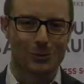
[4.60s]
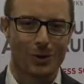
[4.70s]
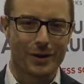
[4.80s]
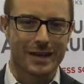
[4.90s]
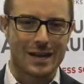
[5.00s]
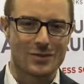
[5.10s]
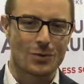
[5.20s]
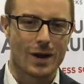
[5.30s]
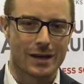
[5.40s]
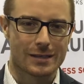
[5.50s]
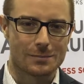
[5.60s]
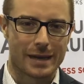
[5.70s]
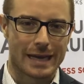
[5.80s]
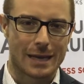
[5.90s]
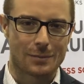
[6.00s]
good morning everyone.
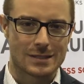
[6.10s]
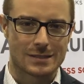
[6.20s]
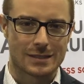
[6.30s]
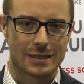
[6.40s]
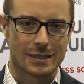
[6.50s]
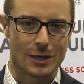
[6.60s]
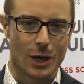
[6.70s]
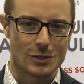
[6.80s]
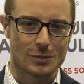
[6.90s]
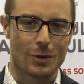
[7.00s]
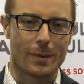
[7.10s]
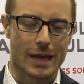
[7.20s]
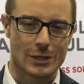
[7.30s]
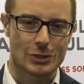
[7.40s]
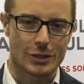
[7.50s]
My name is uh, Cosimo
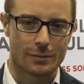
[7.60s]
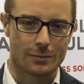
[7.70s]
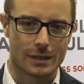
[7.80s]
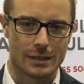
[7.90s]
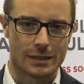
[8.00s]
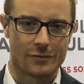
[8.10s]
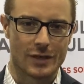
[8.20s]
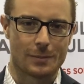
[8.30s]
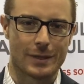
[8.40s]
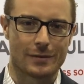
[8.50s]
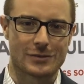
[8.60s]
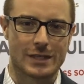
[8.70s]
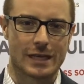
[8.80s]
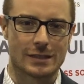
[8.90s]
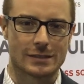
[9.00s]
Malesci. I'm uh, the VP of
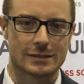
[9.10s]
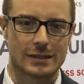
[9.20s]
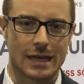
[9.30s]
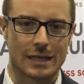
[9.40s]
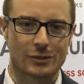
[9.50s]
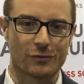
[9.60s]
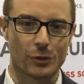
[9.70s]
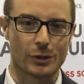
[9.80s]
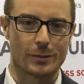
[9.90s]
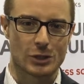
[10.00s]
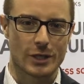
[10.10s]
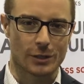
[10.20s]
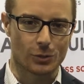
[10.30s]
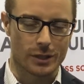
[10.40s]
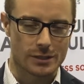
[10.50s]
Sales at Fluidmesh
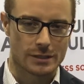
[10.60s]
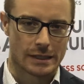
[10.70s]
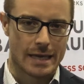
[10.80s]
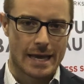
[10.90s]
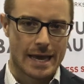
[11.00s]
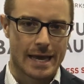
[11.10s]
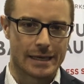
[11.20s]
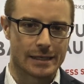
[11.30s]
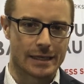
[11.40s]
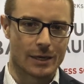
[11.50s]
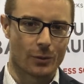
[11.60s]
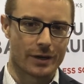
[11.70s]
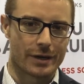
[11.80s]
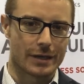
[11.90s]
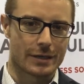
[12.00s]
Networks. And uh,
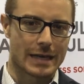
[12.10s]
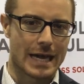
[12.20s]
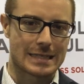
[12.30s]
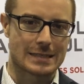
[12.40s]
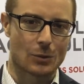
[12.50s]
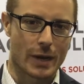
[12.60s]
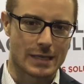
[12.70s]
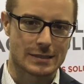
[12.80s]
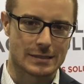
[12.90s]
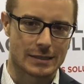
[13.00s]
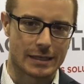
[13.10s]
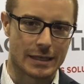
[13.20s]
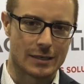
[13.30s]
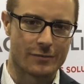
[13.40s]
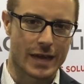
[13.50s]
we are here at ISC West uh,
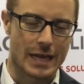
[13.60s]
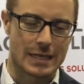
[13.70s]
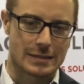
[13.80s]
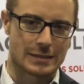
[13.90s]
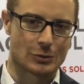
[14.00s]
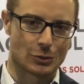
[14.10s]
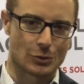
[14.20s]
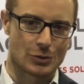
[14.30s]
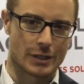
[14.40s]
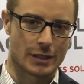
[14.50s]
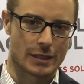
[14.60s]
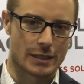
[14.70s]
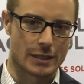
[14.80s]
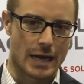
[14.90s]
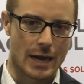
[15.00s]
in Vegas introducing
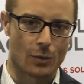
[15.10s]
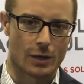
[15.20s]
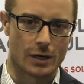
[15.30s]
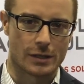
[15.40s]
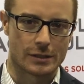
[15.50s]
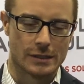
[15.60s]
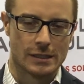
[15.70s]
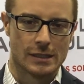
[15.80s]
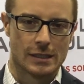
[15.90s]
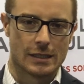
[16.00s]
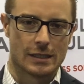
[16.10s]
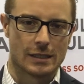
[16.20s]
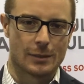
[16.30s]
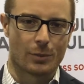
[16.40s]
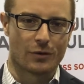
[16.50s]
uh, our
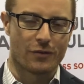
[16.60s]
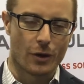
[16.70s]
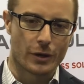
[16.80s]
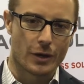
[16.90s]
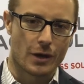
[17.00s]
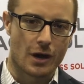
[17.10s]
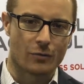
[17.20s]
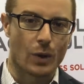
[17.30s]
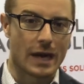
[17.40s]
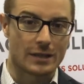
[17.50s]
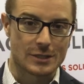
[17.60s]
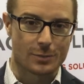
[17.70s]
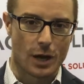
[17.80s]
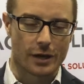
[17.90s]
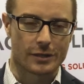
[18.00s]
uh, portfolio of wireless
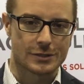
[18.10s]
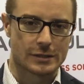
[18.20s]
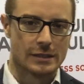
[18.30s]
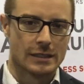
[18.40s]
products.